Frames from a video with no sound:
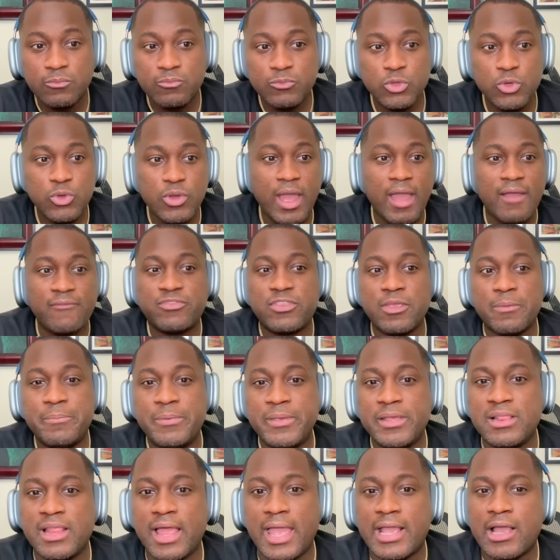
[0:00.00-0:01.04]
You have right. to
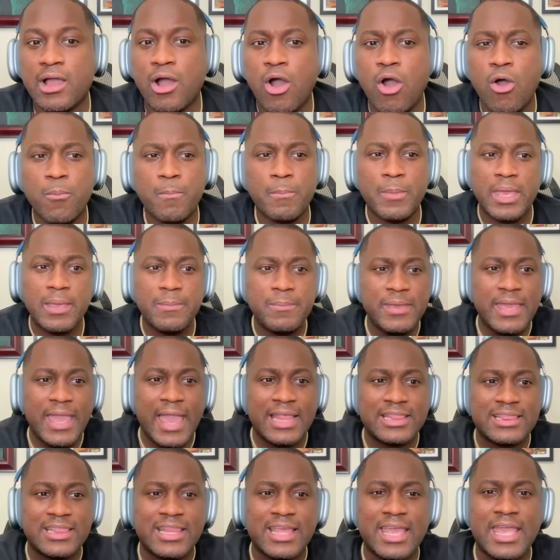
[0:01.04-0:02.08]
be like, oh, maybe
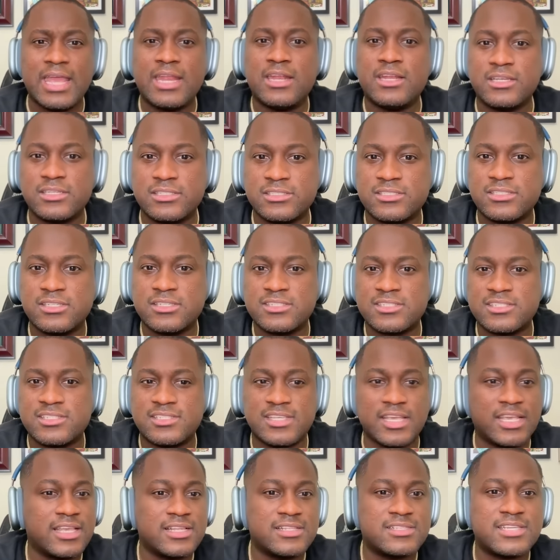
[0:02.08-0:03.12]
Atlanta's
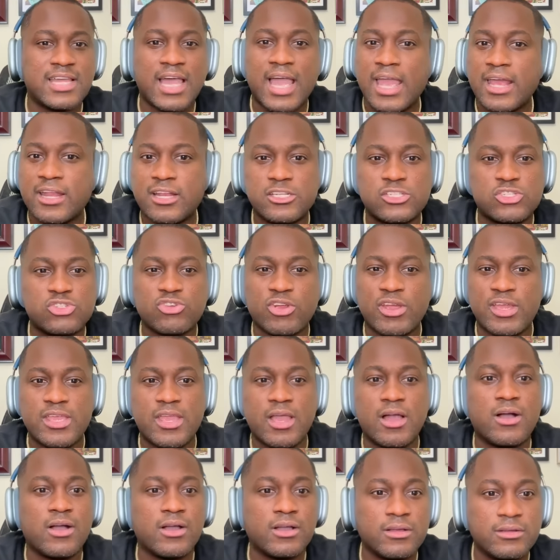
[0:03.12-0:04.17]
sick and tired of Trae
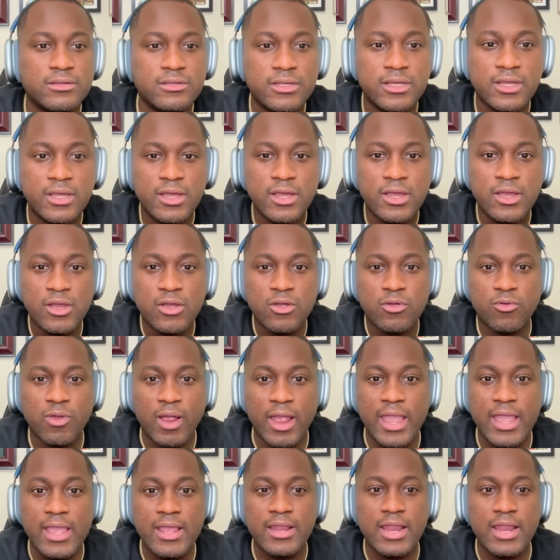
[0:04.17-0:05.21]
Young right?